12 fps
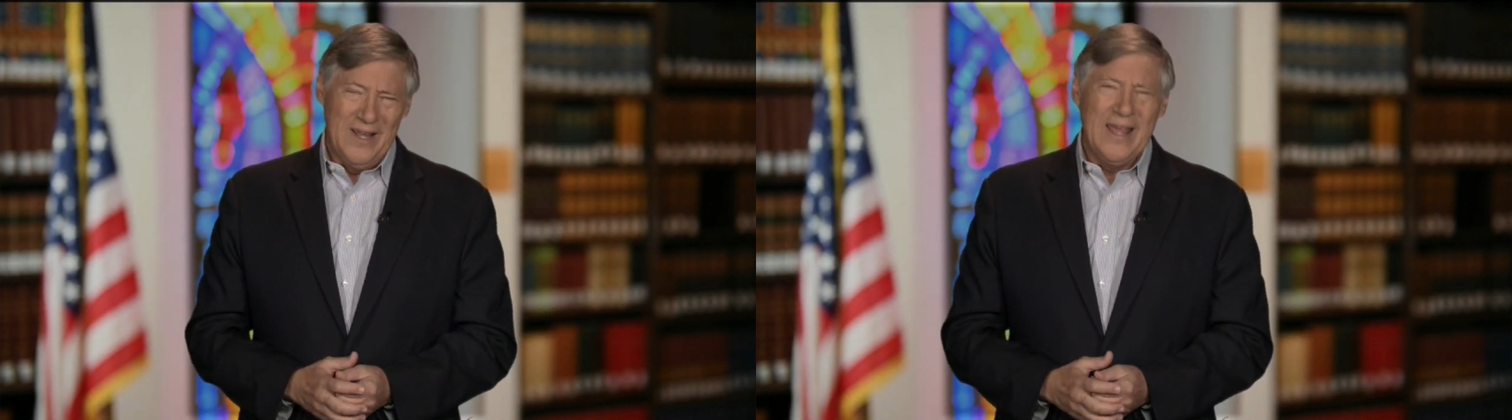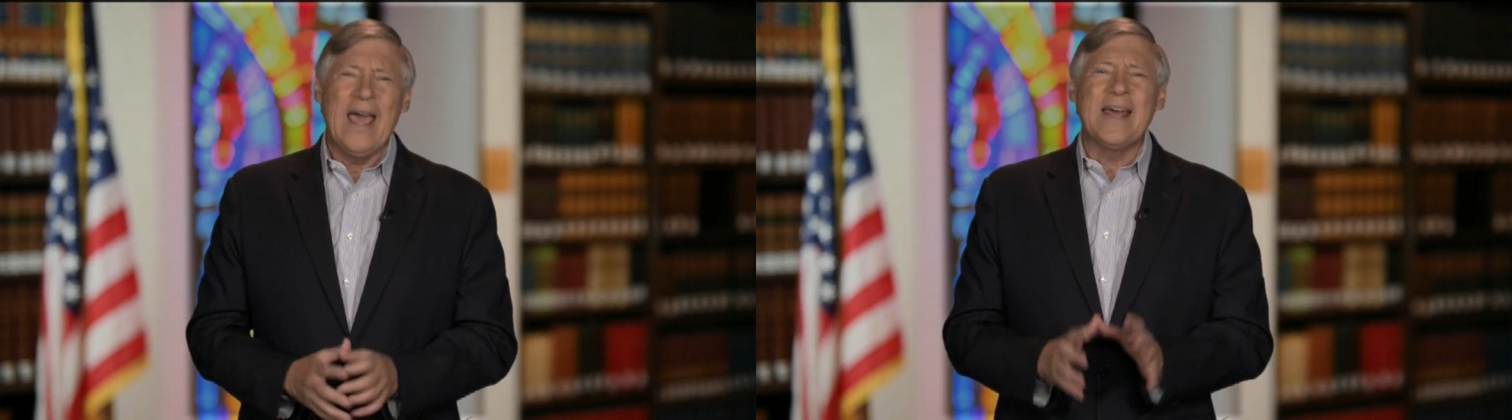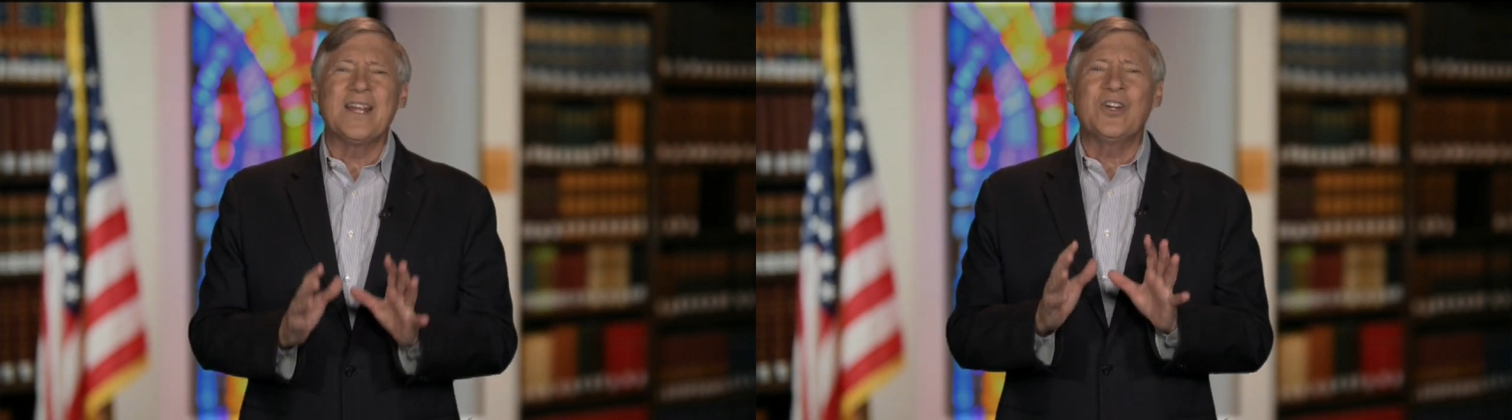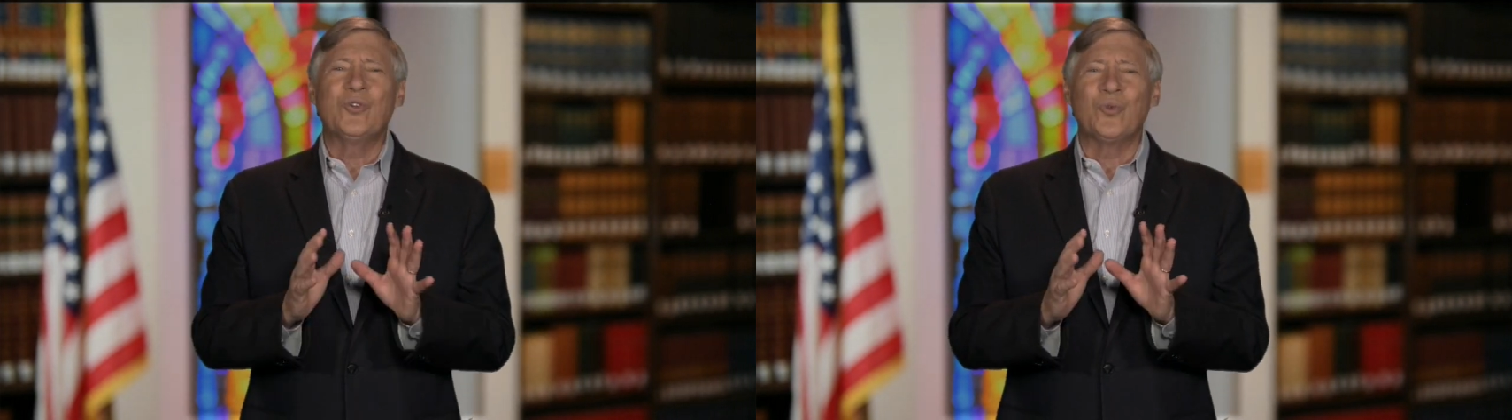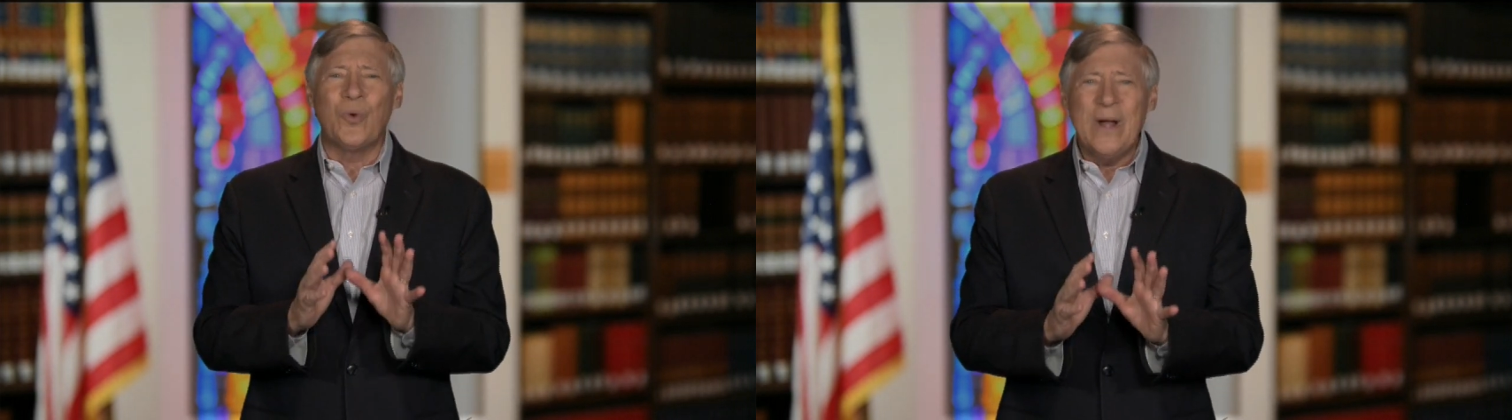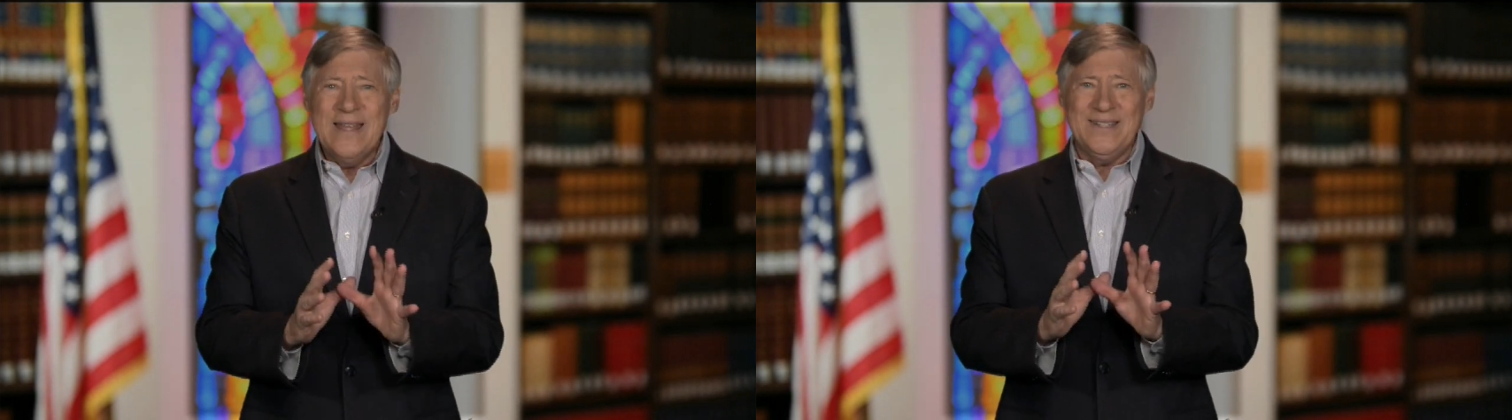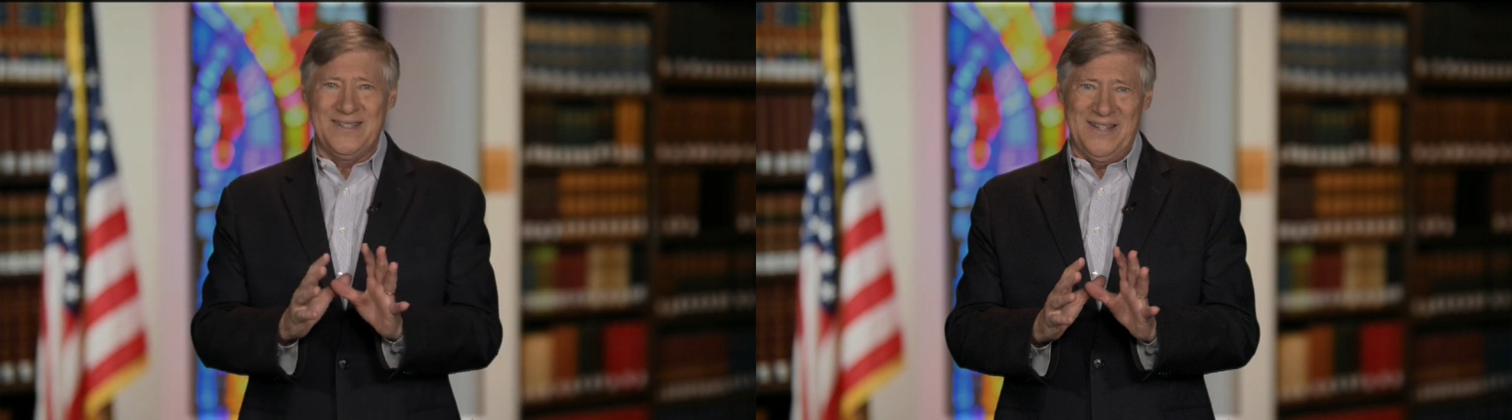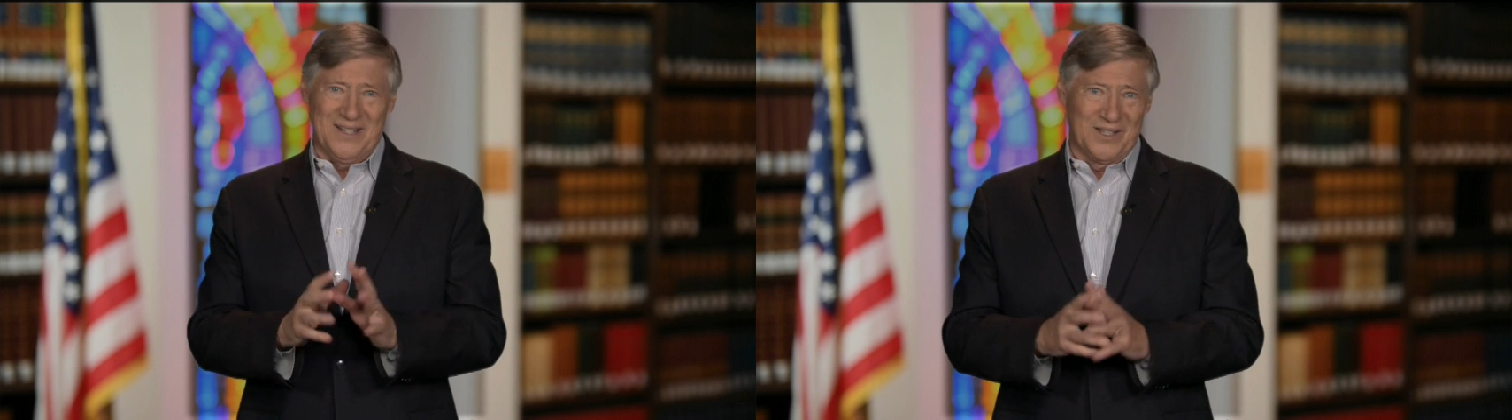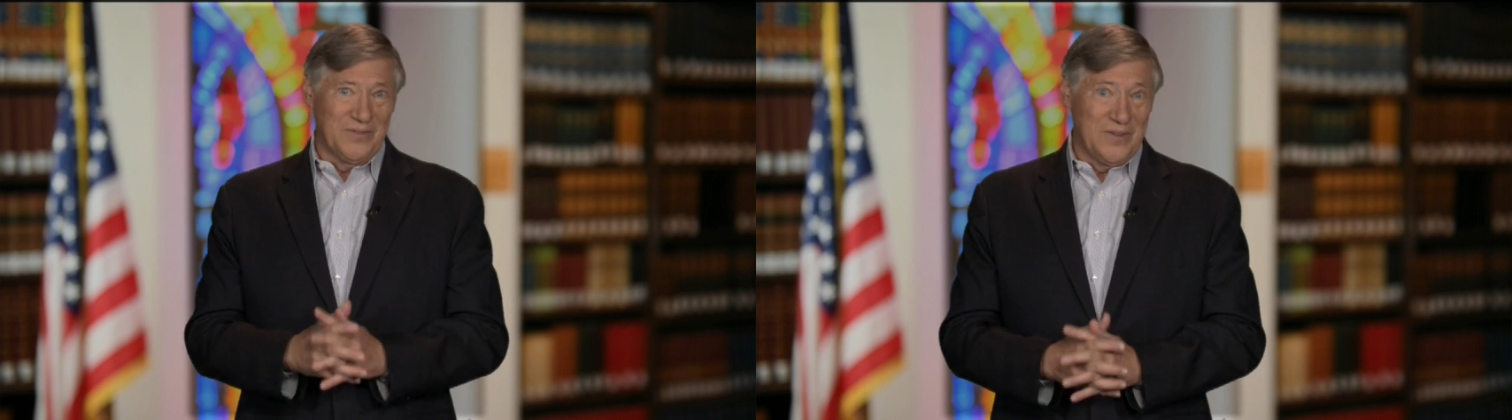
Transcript: had a great deal of